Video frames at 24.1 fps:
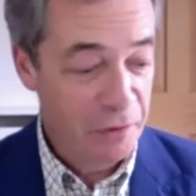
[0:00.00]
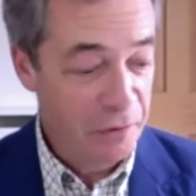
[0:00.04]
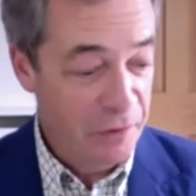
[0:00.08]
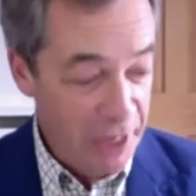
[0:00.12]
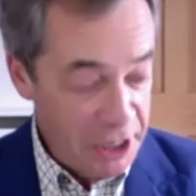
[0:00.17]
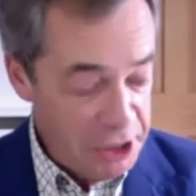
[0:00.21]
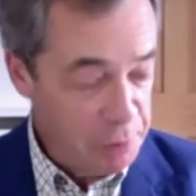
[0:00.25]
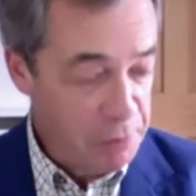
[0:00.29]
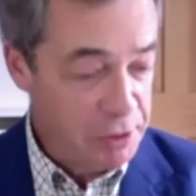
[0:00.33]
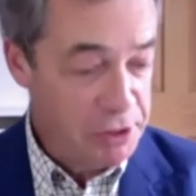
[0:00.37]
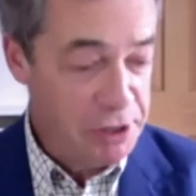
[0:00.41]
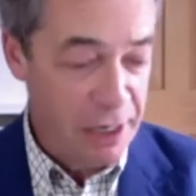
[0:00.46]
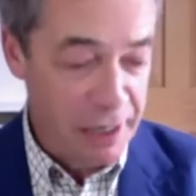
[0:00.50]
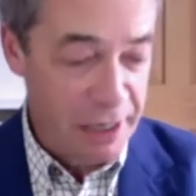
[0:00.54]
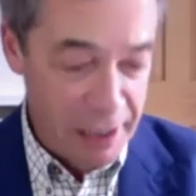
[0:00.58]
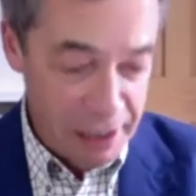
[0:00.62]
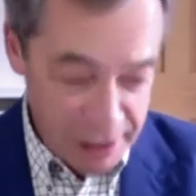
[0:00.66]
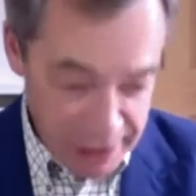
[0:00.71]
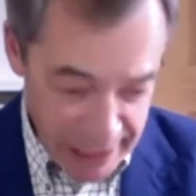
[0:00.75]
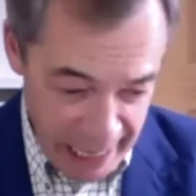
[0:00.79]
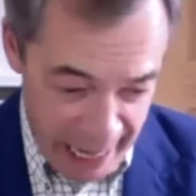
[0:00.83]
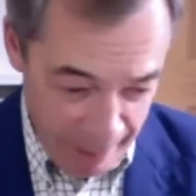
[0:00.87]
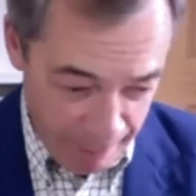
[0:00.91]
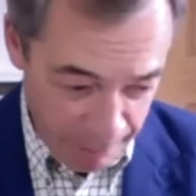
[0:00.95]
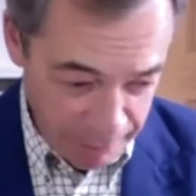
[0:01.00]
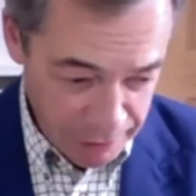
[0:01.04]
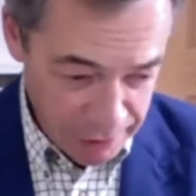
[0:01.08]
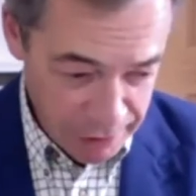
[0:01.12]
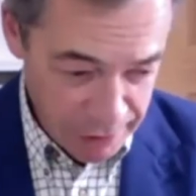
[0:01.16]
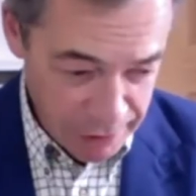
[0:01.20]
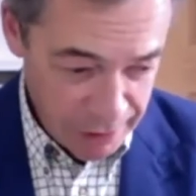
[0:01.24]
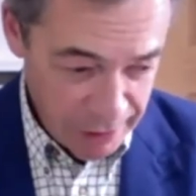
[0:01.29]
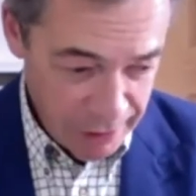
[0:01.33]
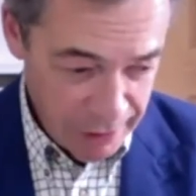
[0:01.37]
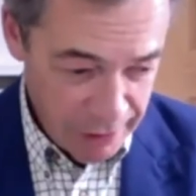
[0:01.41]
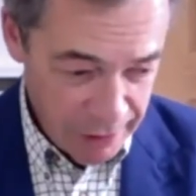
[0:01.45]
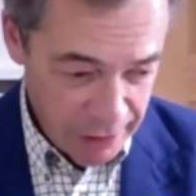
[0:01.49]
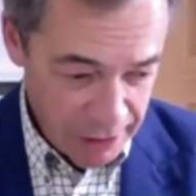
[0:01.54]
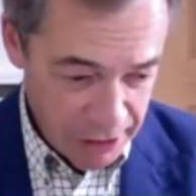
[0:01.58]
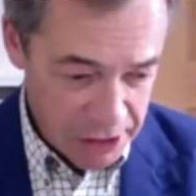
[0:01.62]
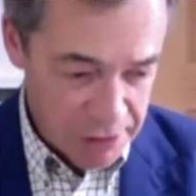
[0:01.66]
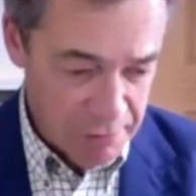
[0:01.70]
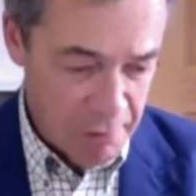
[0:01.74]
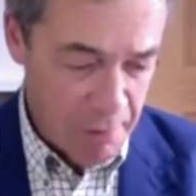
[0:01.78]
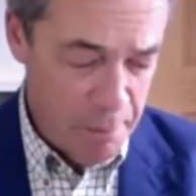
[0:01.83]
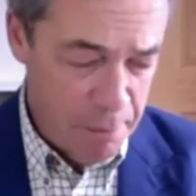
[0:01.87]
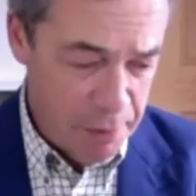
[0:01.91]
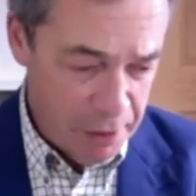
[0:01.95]
This was an attempt
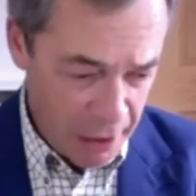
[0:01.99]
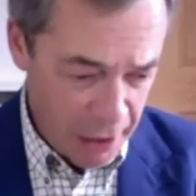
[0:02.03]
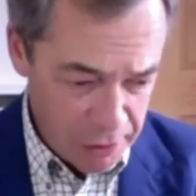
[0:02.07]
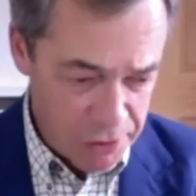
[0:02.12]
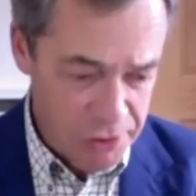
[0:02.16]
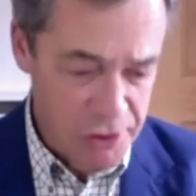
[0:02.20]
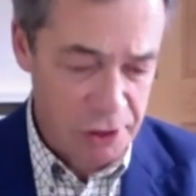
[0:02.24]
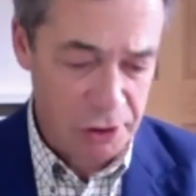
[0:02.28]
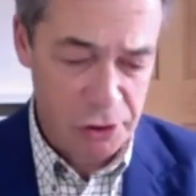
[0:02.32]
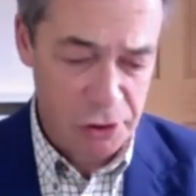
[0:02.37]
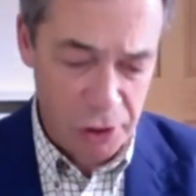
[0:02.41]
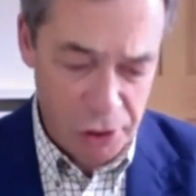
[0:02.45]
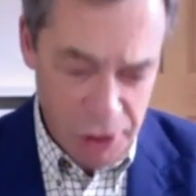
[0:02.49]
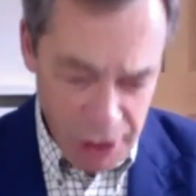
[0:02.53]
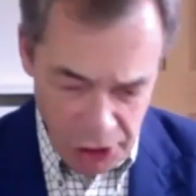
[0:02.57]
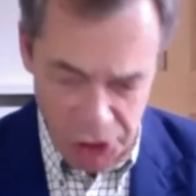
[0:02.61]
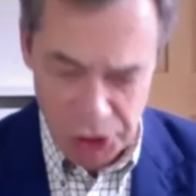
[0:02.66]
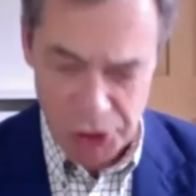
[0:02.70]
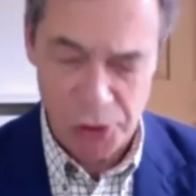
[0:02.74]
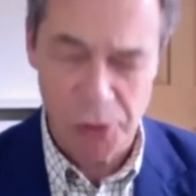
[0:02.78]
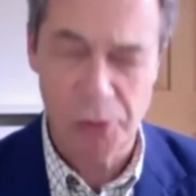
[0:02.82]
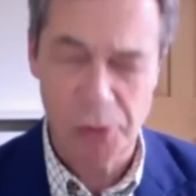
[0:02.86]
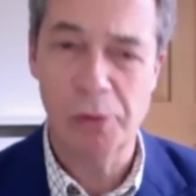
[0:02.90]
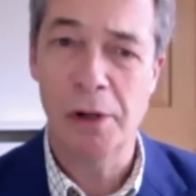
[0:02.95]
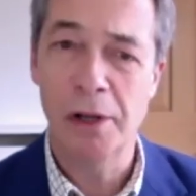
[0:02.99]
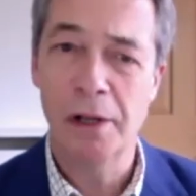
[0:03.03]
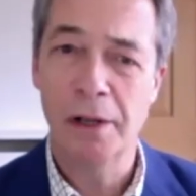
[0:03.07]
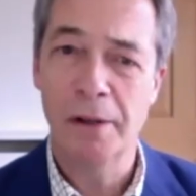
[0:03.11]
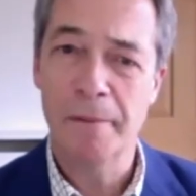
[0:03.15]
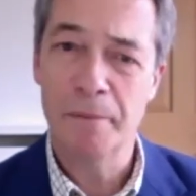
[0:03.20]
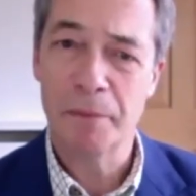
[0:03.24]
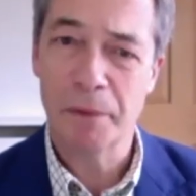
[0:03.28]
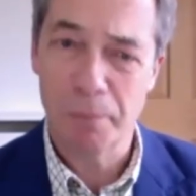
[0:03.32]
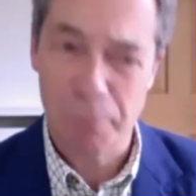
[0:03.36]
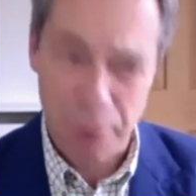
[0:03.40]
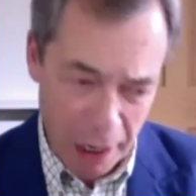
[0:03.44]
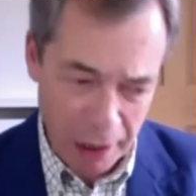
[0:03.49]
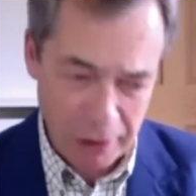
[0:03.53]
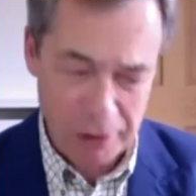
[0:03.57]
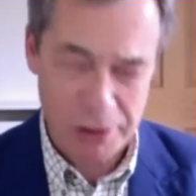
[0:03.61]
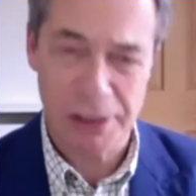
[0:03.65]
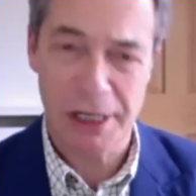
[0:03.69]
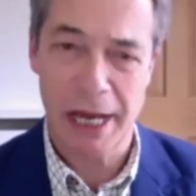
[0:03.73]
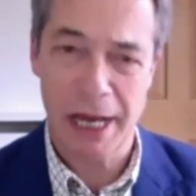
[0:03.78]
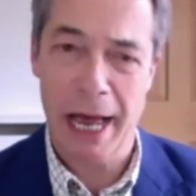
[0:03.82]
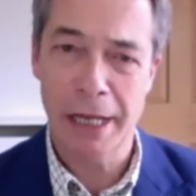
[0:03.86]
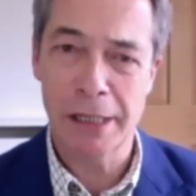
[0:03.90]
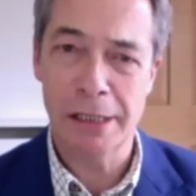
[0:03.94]
to abuse the judicial
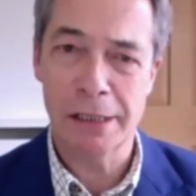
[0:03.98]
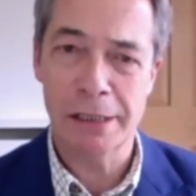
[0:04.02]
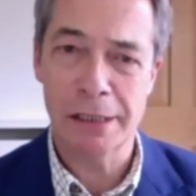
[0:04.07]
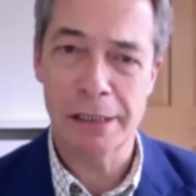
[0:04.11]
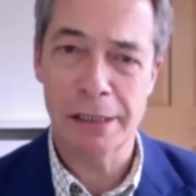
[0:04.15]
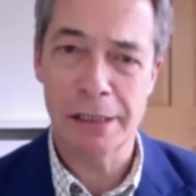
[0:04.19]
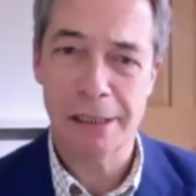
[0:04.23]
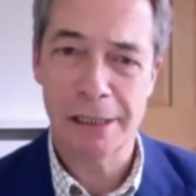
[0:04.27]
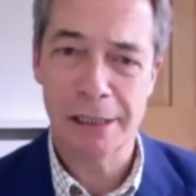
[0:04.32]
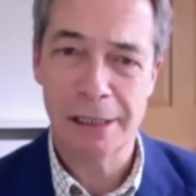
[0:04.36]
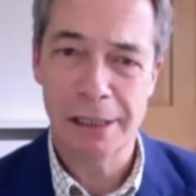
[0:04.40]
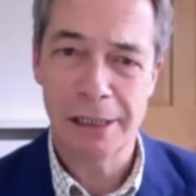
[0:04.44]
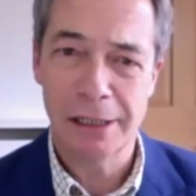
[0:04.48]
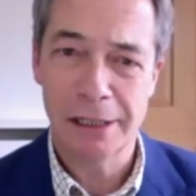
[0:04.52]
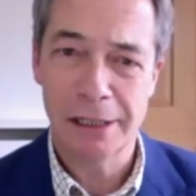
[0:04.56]
process